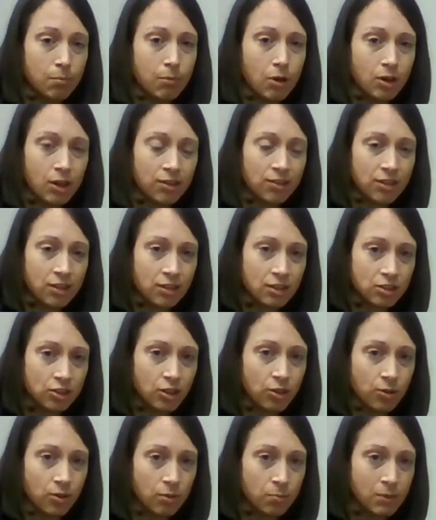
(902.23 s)
Mark's going to
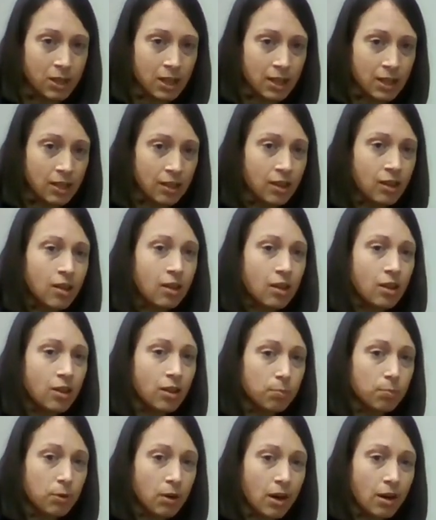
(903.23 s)
show in a minute
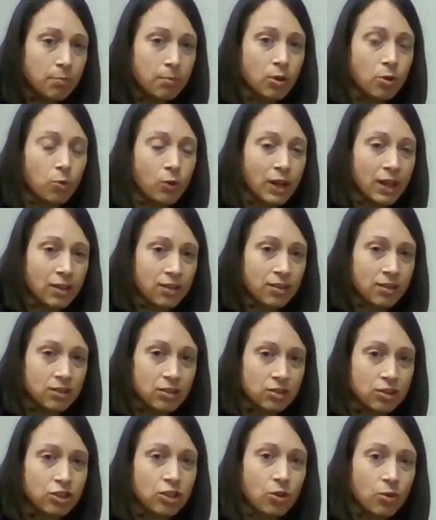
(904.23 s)
the proper way to
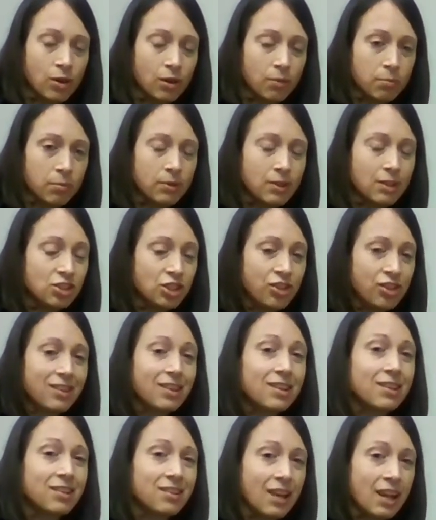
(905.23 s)
show up,
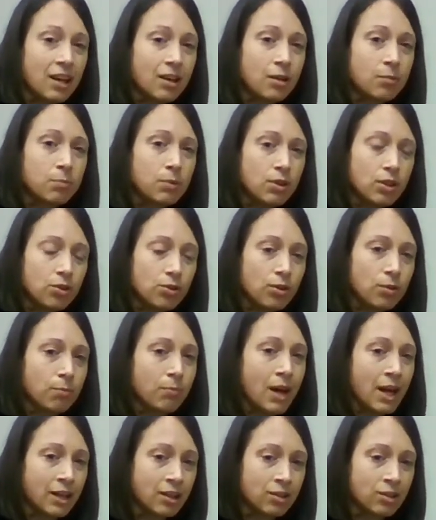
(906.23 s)
set up your
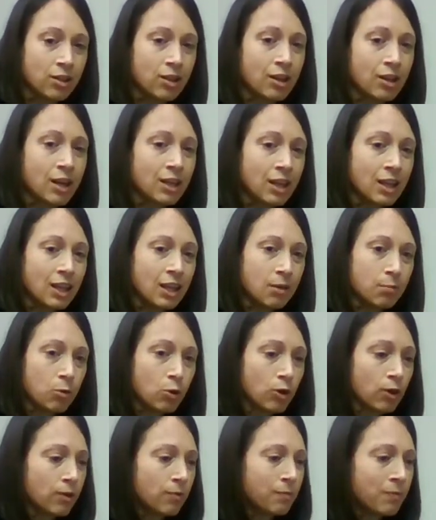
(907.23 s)
monitor and
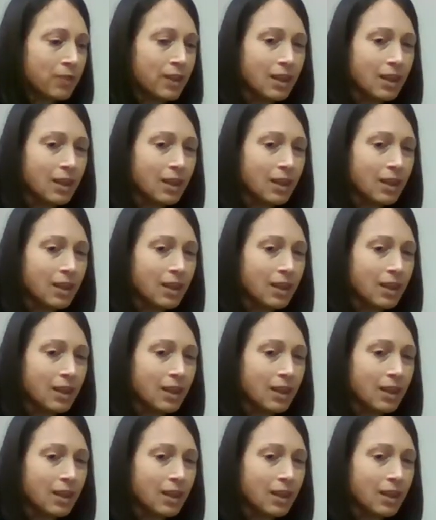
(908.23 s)
keyboard.